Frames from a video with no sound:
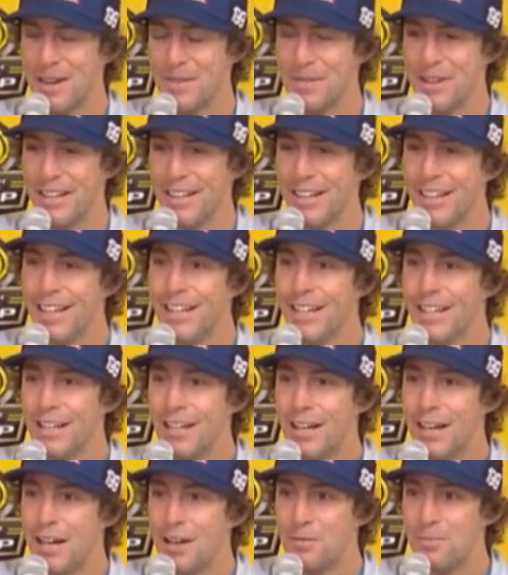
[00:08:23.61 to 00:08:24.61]
I mean,
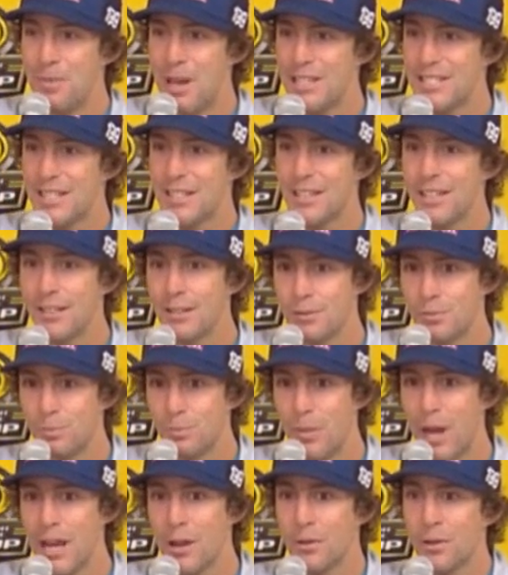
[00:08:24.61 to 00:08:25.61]
basically,
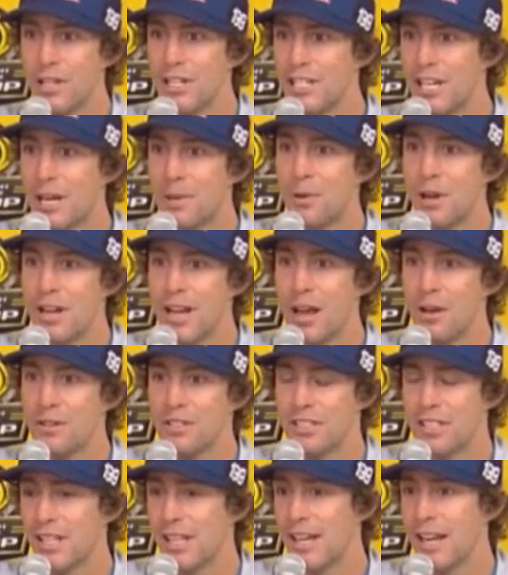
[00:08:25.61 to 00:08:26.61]
my only job right now is
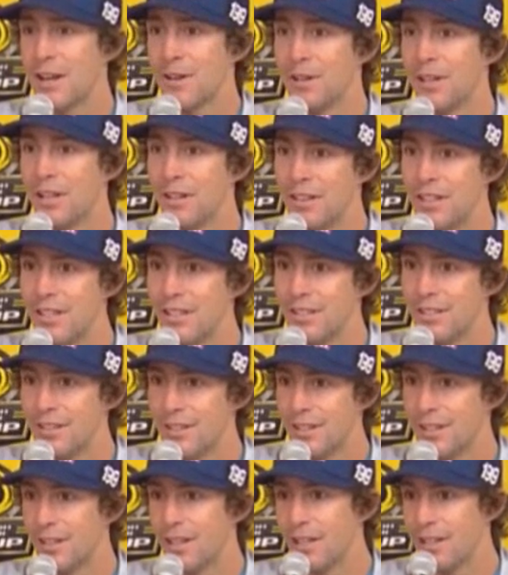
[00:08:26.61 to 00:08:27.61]
to get that ankle healthy,
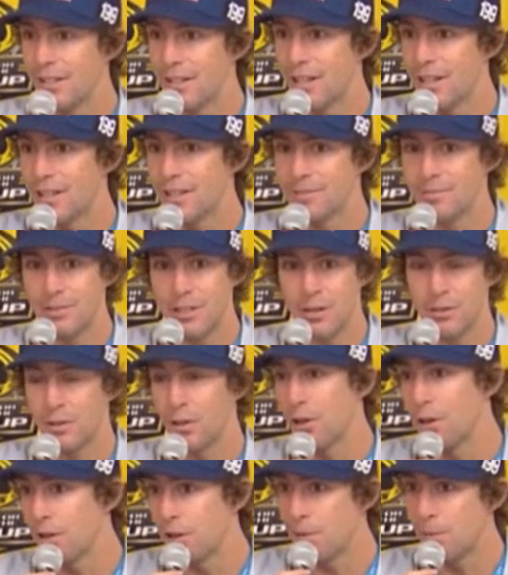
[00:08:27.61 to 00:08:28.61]
and learn
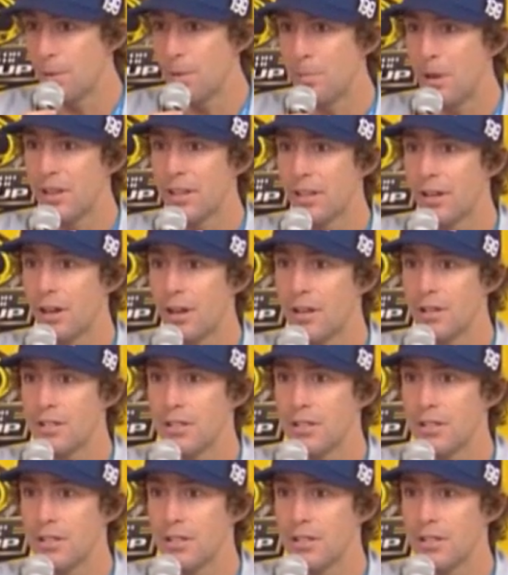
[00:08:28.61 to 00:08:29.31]
a little bit about the car.